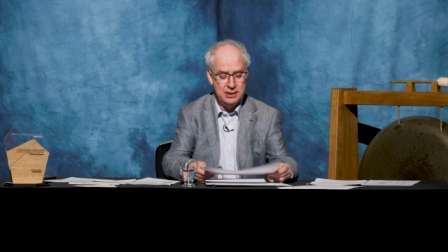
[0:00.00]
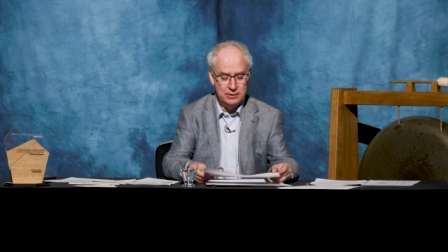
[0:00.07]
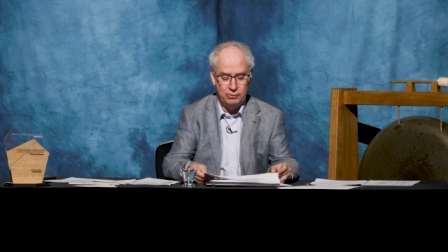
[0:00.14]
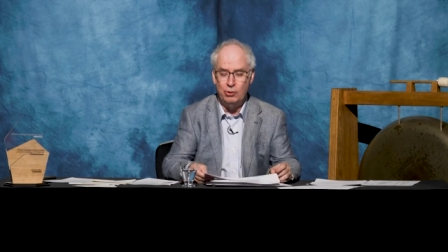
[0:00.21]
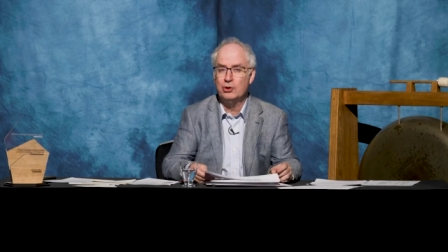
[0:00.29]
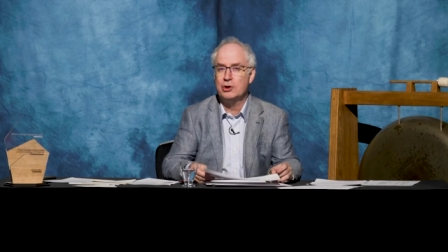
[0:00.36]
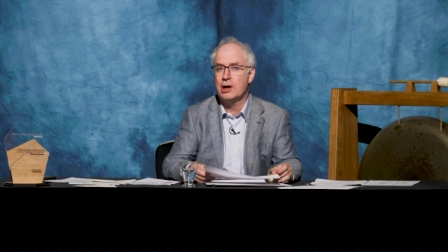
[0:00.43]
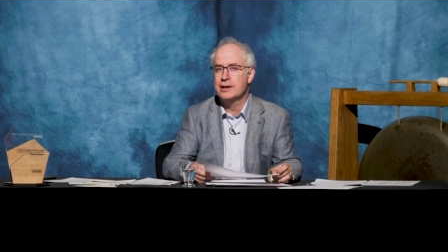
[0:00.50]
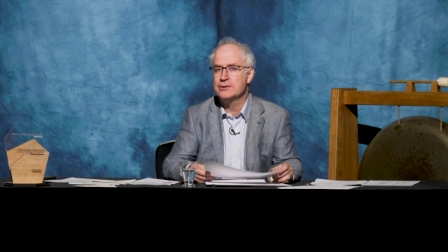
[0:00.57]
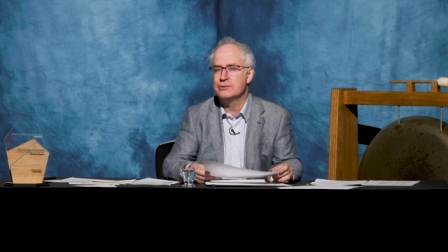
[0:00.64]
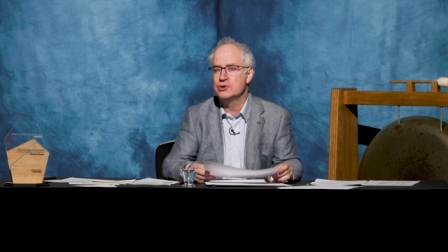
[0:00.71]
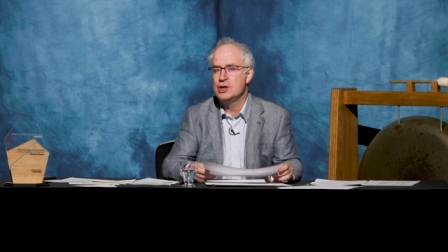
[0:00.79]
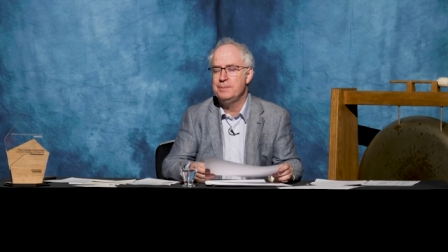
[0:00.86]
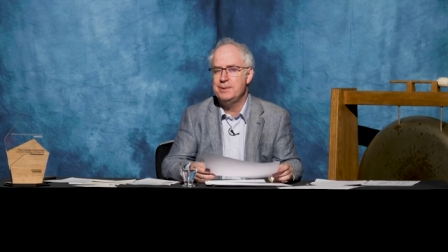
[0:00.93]
the Royal College
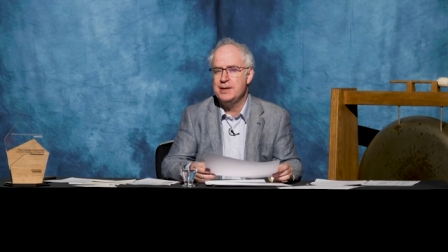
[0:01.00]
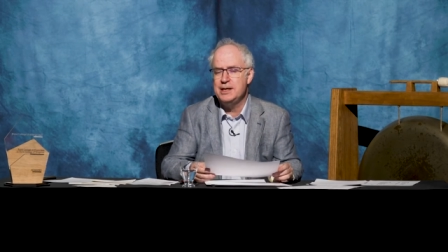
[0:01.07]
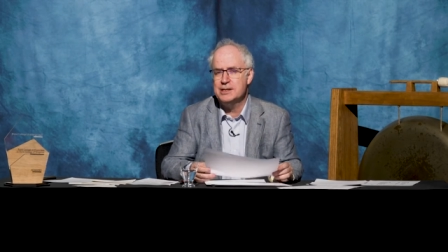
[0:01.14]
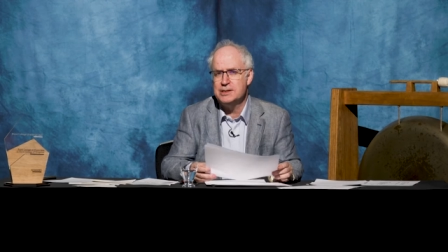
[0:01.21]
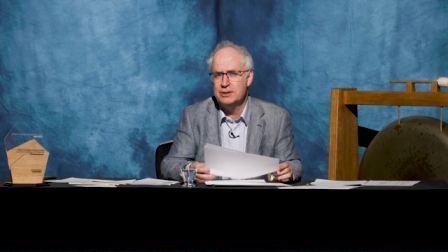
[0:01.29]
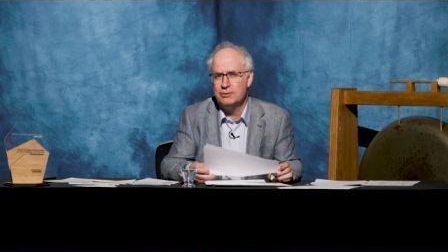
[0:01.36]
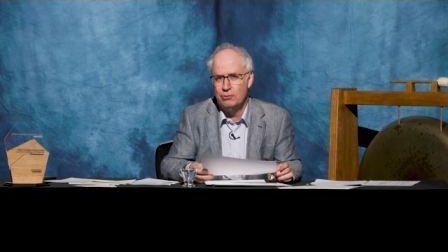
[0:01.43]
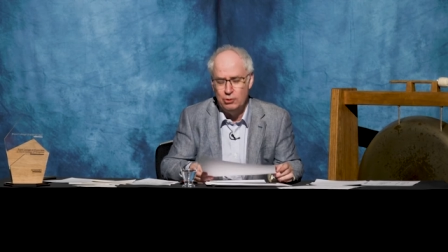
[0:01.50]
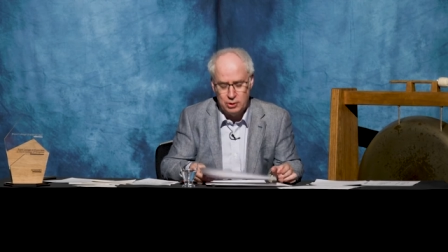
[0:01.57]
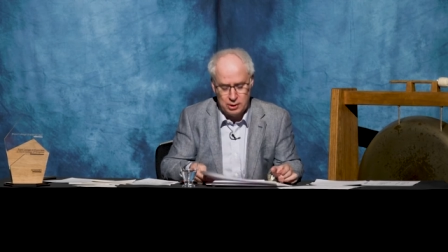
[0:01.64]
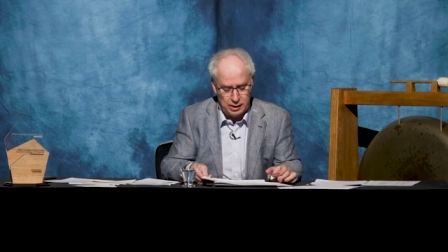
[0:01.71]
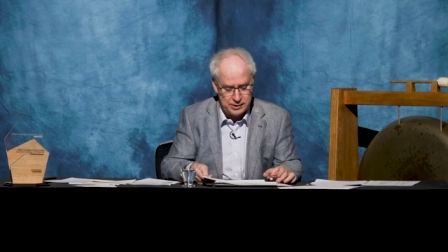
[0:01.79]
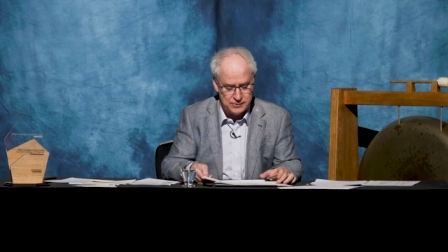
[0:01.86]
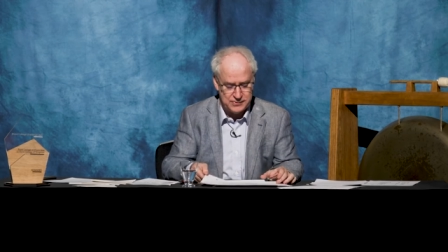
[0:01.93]
of GPs and the Royal
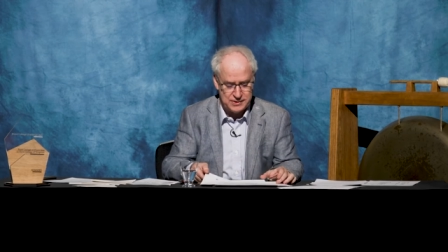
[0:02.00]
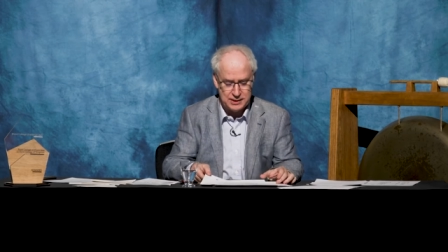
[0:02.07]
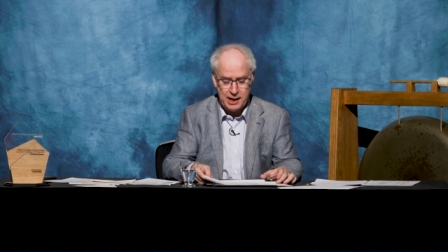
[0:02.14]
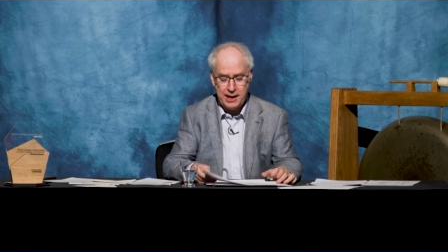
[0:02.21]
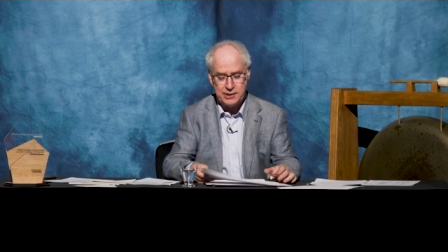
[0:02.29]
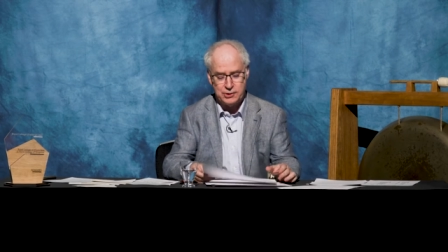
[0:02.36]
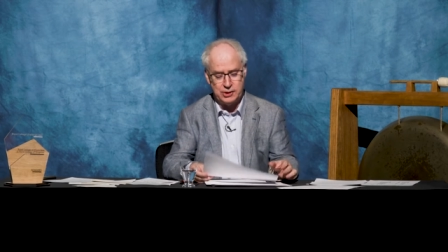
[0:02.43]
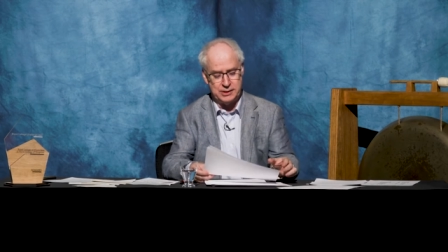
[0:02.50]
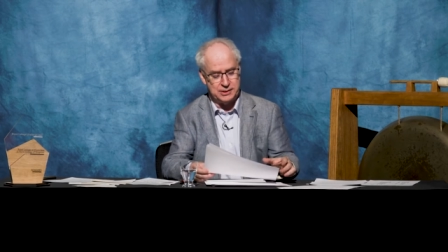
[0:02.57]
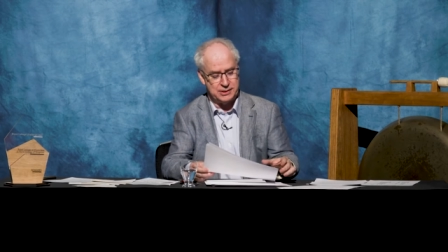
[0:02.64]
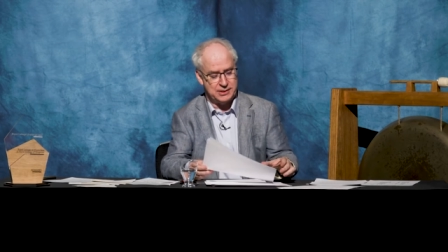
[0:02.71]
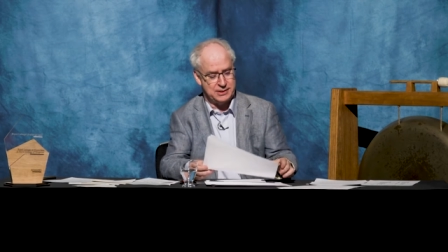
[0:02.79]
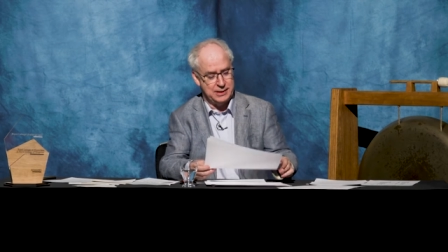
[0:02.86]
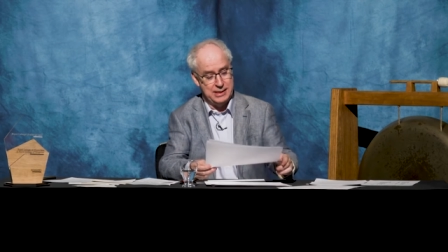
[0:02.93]
College of
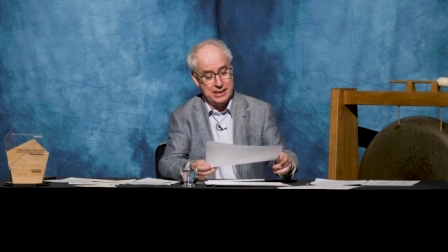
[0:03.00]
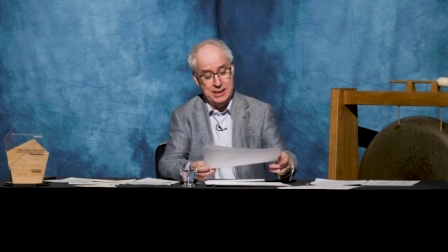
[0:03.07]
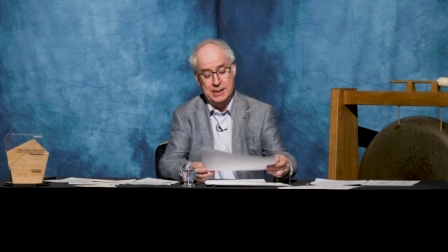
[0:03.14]
Psychiatrists.